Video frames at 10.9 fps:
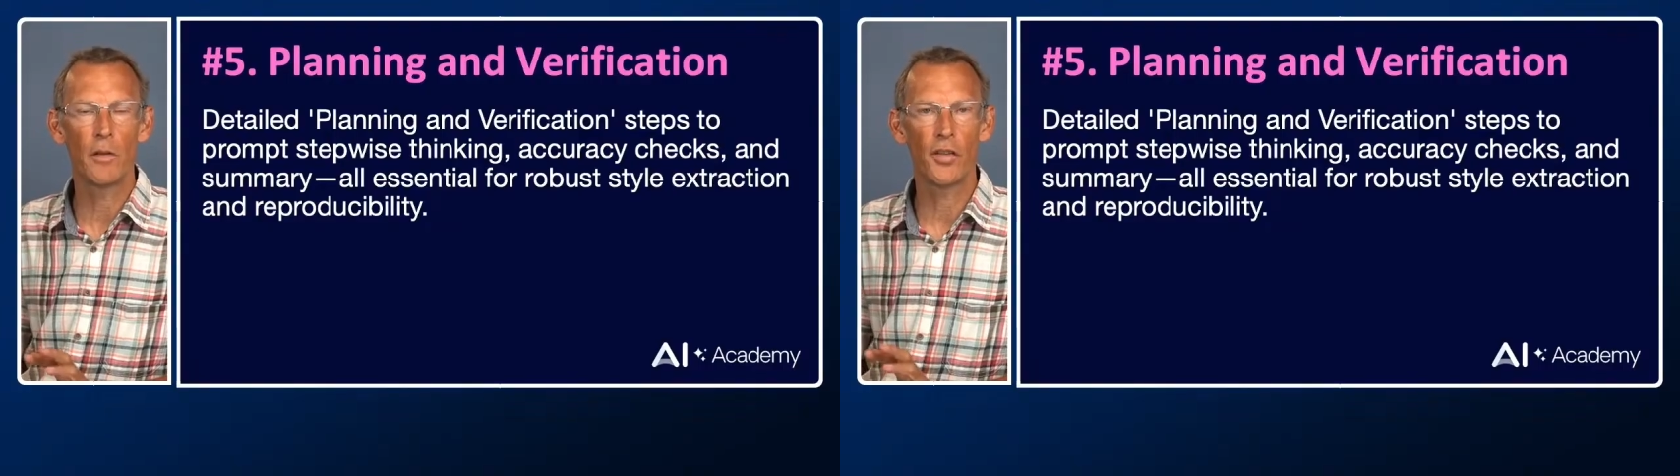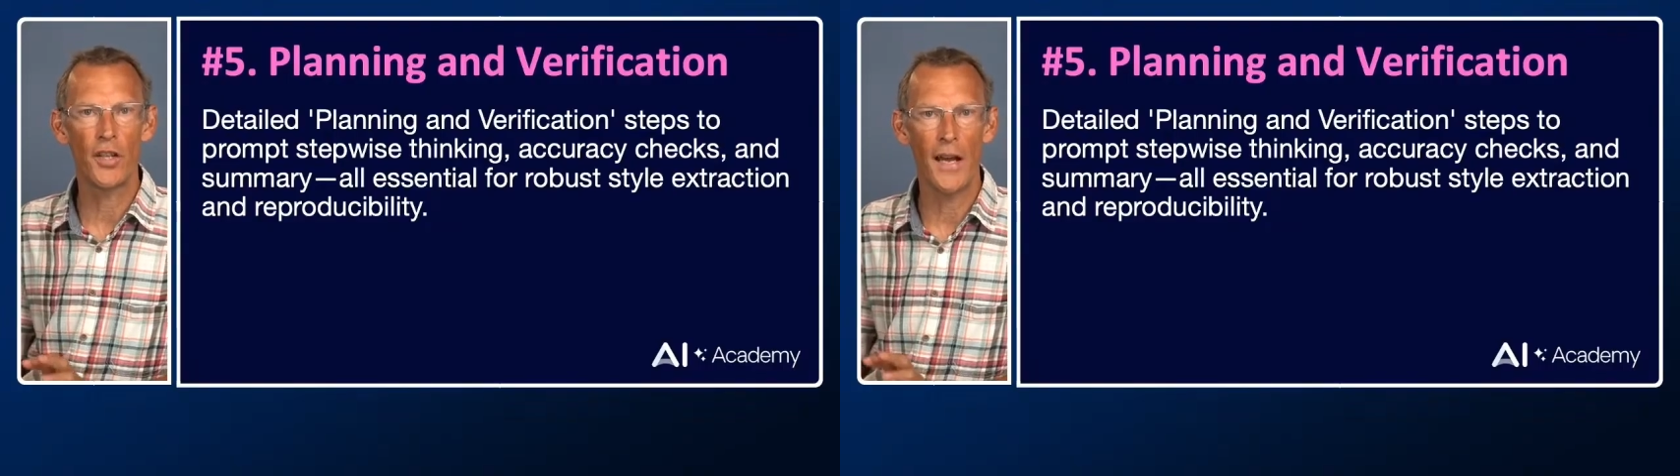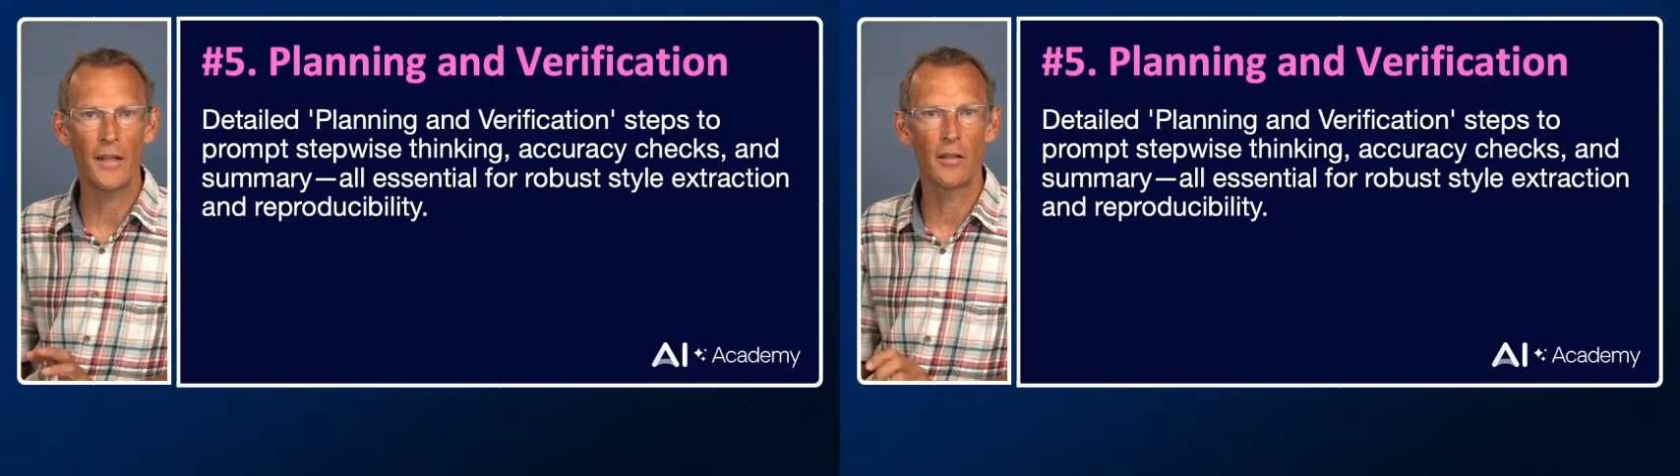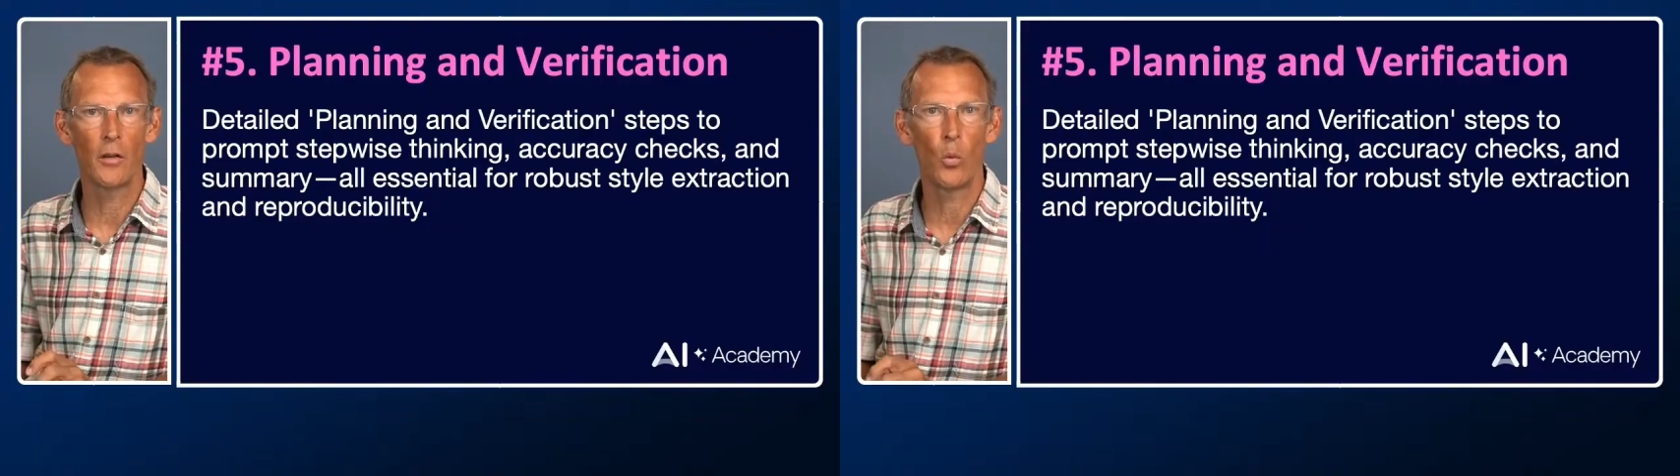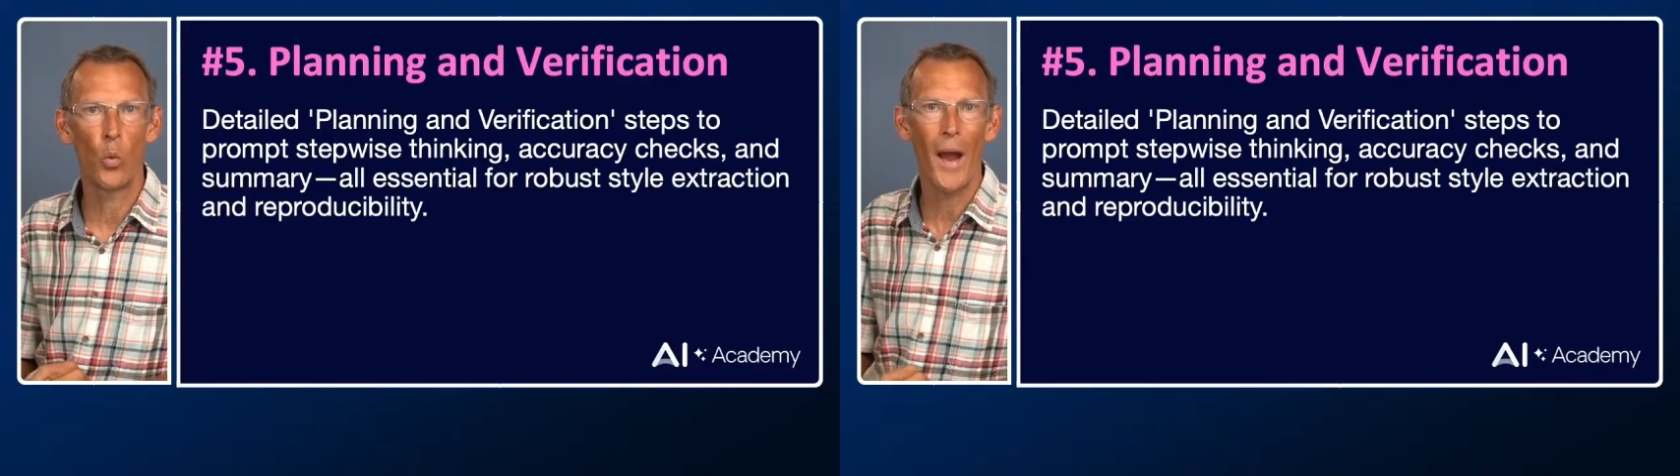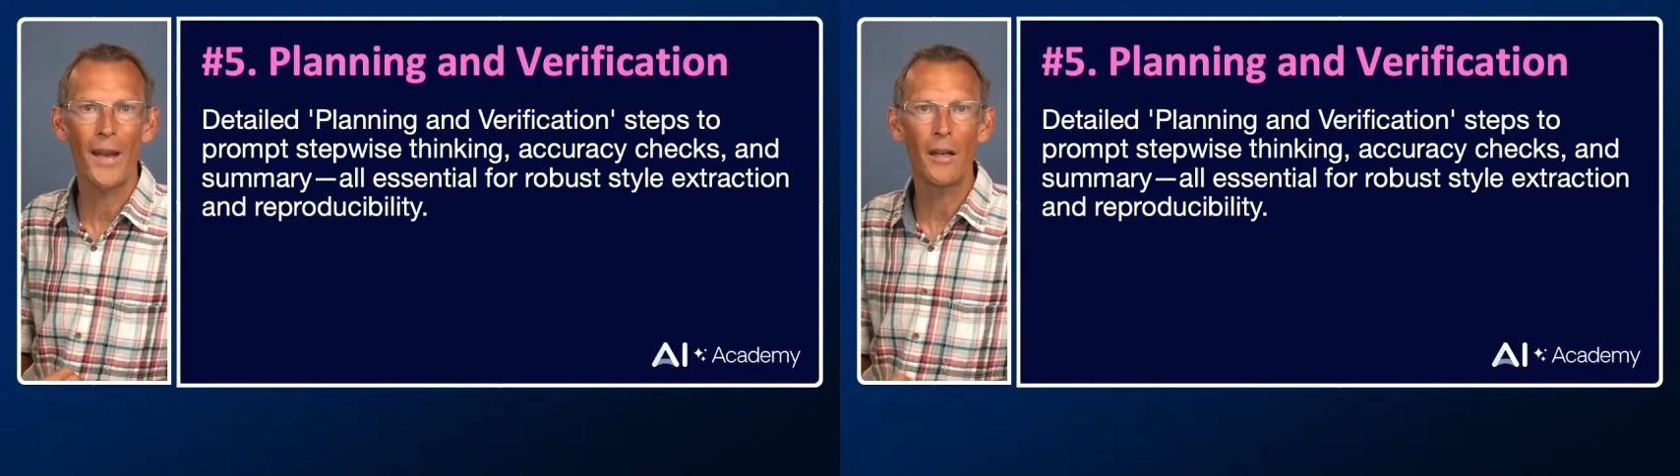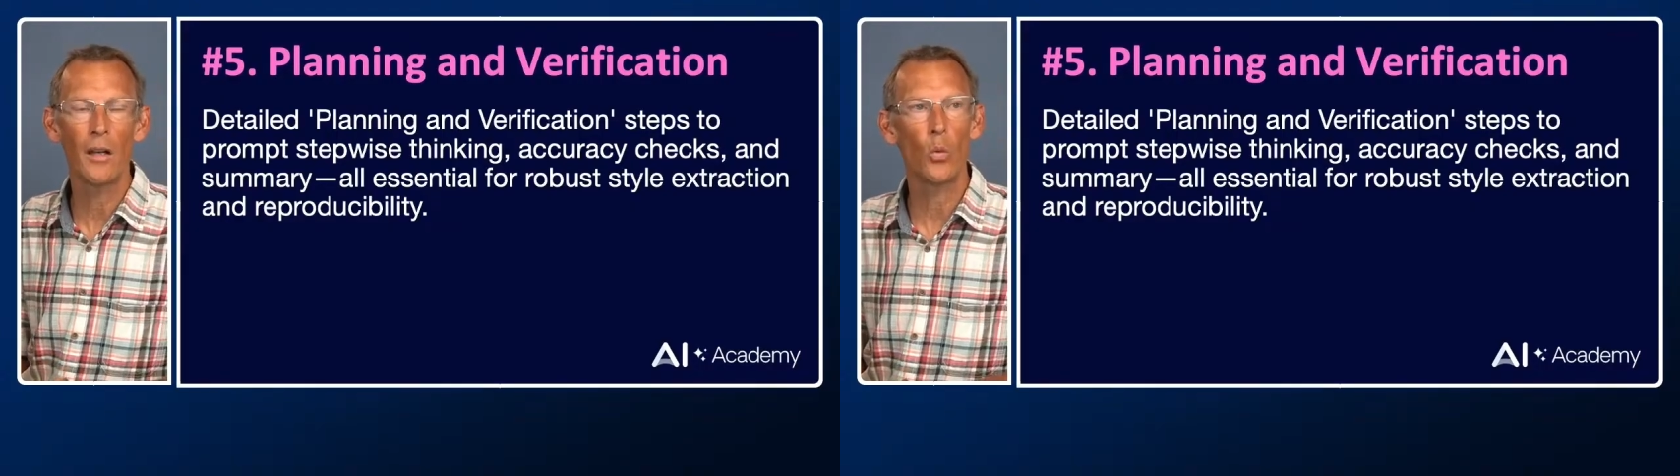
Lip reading: have said is that when